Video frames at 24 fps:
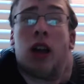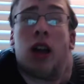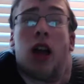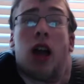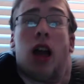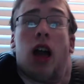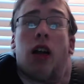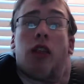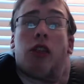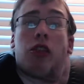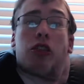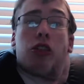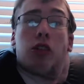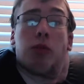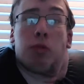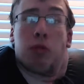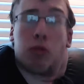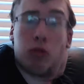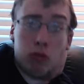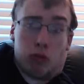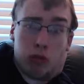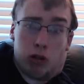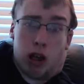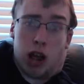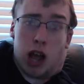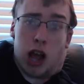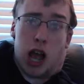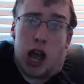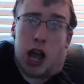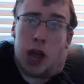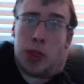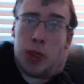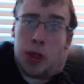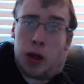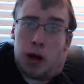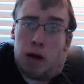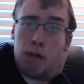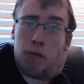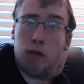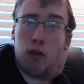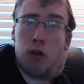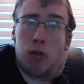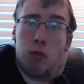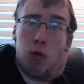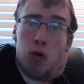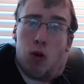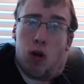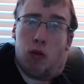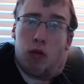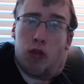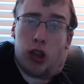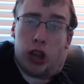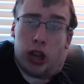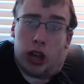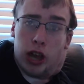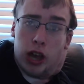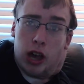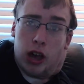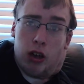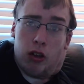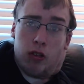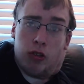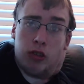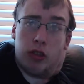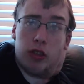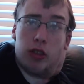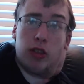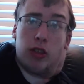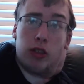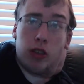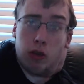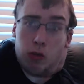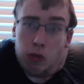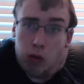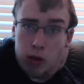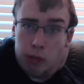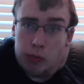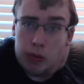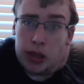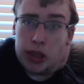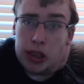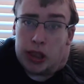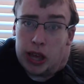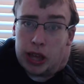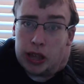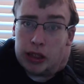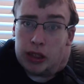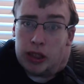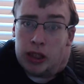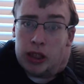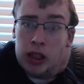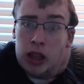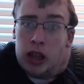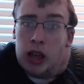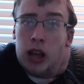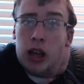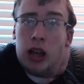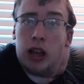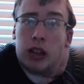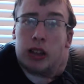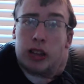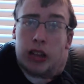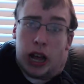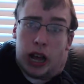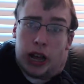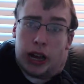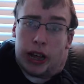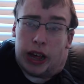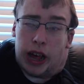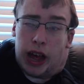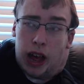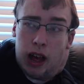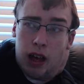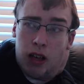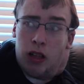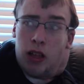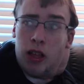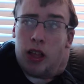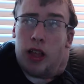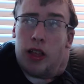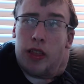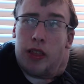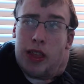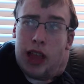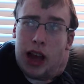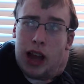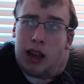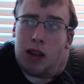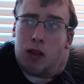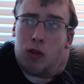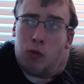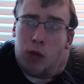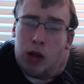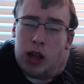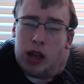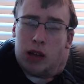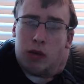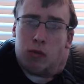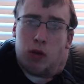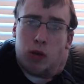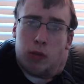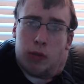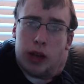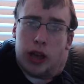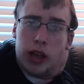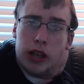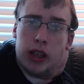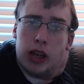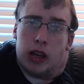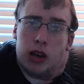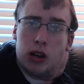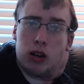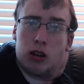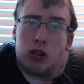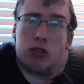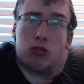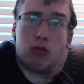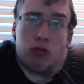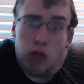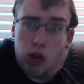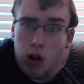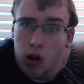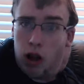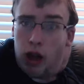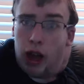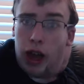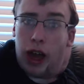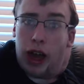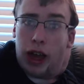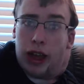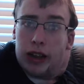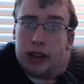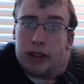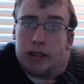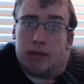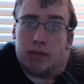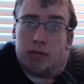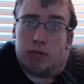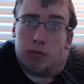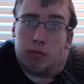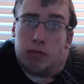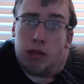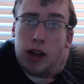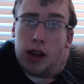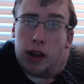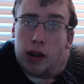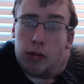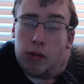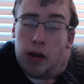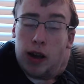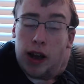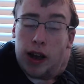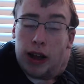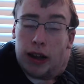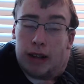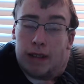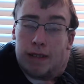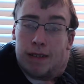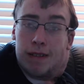And subscribe for more videos. This is One Piece Nation signing out. Next week will be another Straw Hat, by the way.